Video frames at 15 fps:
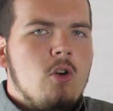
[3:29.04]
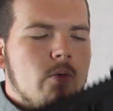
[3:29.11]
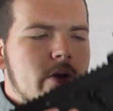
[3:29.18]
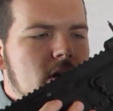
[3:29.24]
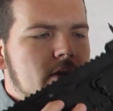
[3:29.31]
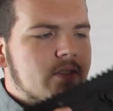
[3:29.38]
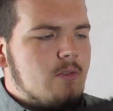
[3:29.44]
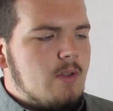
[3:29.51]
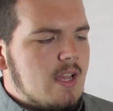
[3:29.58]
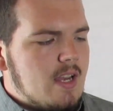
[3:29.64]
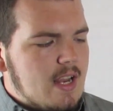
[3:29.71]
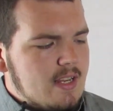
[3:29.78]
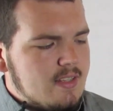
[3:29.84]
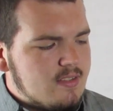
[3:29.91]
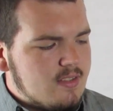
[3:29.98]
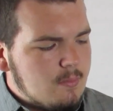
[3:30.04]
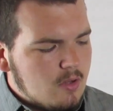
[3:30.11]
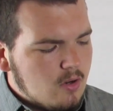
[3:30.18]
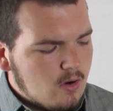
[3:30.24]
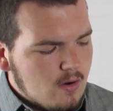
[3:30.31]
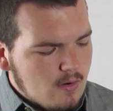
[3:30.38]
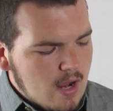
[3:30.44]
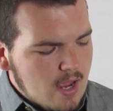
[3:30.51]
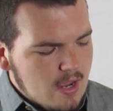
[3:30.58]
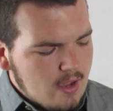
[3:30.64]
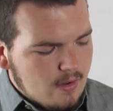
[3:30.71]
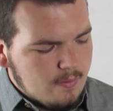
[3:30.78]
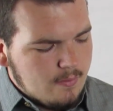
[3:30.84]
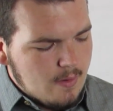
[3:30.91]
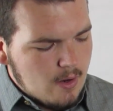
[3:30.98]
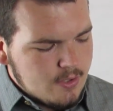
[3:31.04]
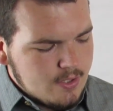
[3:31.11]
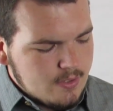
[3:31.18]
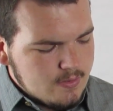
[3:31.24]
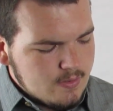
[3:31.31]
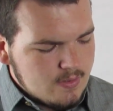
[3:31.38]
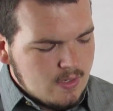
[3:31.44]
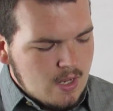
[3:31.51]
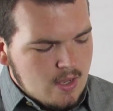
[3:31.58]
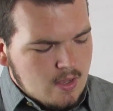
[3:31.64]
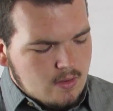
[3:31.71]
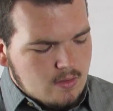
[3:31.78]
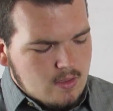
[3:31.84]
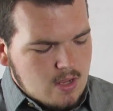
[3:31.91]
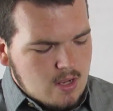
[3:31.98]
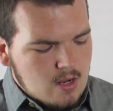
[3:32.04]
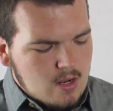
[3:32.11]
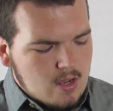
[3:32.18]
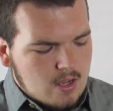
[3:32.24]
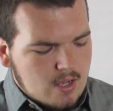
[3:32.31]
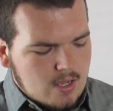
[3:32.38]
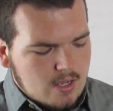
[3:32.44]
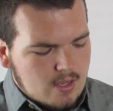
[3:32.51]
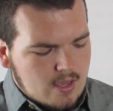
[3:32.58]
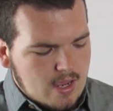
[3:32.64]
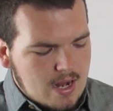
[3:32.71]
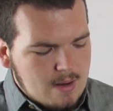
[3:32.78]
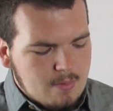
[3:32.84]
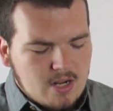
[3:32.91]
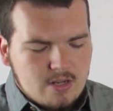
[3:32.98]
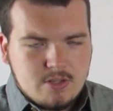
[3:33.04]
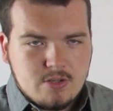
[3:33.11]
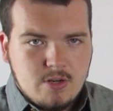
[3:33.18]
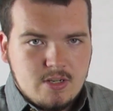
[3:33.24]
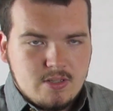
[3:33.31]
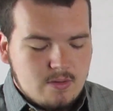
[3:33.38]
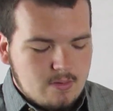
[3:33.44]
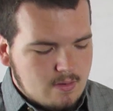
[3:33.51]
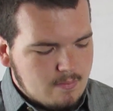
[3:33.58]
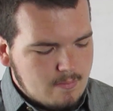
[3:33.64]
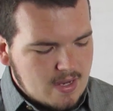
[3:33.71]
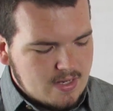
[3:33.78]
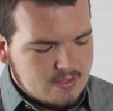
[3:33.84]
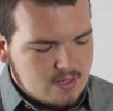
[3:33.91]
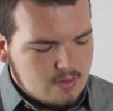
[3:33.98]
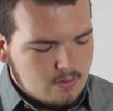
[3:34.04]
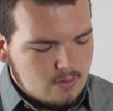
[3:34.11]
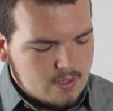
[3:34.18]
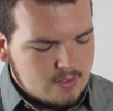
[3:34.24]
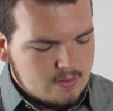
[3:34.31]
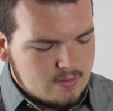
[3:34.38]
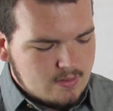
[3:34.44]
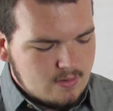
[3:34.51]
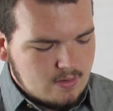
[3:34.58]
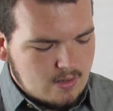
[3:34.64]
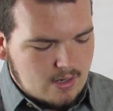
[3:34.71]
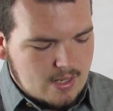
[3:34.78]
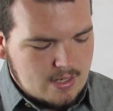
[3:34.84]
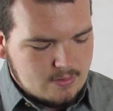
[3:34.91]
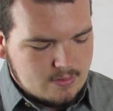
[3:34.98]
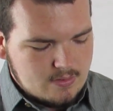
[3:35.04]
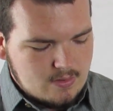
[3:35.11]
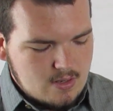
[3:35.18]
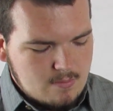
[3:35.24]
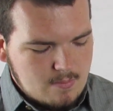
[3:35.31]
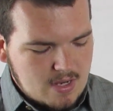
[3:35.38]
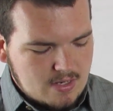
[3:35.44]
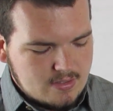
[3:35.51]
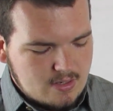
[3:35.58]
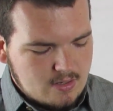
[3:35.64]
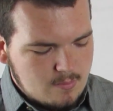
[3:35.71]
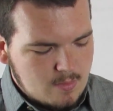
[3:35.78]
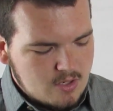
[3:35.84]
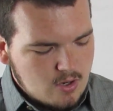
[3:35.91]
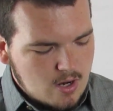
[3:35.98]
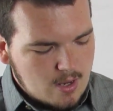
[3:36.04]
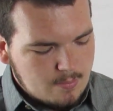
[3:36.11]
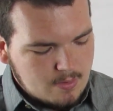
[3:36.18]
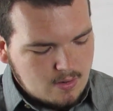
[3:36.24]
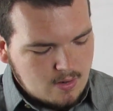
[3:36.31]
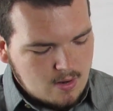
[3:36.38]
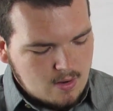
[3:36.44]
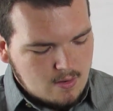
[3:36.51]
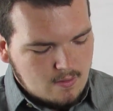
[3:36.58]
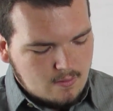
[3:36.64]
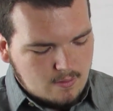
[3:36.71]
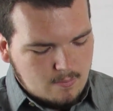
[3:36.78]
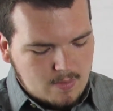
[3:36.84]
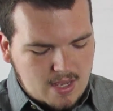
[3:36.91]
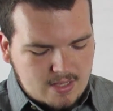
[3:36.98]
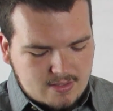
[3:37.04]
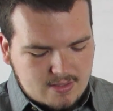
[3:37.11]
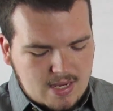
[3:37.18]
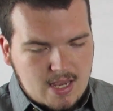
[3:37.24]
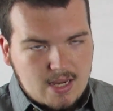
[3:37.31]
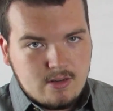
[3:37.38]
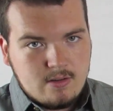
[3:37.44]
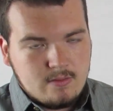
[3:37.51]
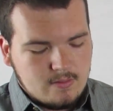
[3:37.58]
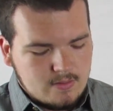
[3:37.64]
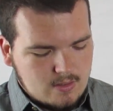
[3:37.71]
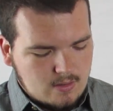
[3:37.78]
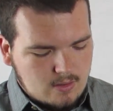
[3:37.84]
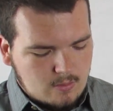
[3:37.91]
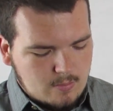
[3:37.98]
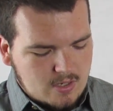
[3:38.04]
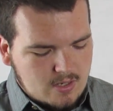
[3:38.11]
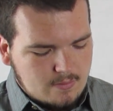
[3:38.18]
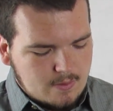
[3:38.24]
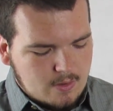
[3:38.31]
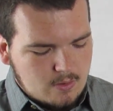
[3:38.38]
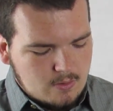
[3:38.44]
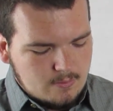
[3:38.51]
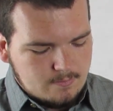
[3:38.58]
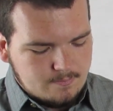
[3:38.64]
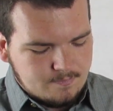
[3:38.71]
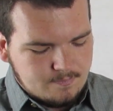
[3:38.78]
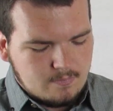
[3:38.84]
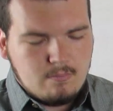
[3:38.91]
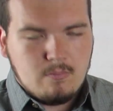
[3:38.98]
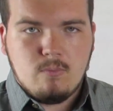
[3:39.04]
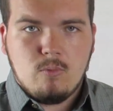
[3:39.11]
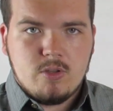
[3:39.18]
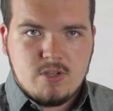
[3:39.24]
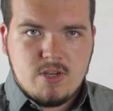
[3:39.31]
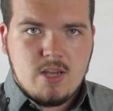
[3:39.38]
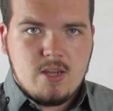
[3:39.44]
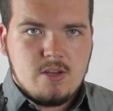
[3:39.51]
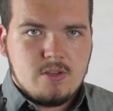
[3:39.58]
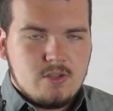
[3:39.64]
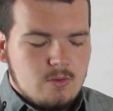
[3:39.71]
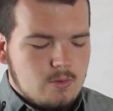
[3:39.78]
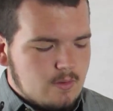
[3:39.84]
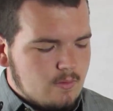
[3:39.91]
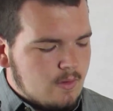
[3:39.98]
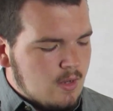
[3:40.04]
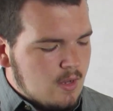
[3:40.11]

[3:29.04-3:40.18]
we also get a similar array of functions. The ambidextrous magazine release that allows the magazine to be dropped from that side. It's a little bit difficult once you get used to it.